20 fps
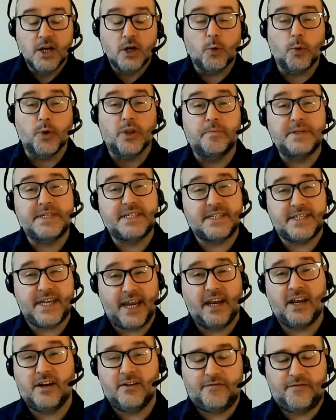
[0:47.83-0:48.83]
with a
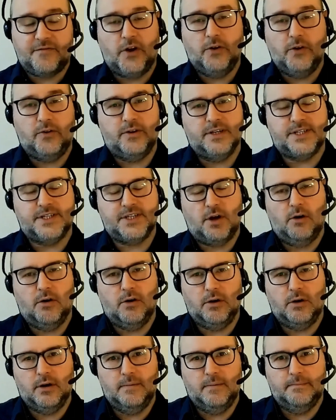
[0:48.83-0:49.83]
particular focus
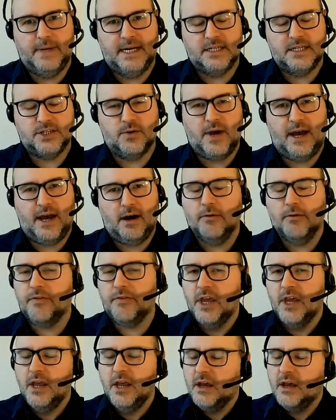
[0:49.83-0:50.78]
on mental health.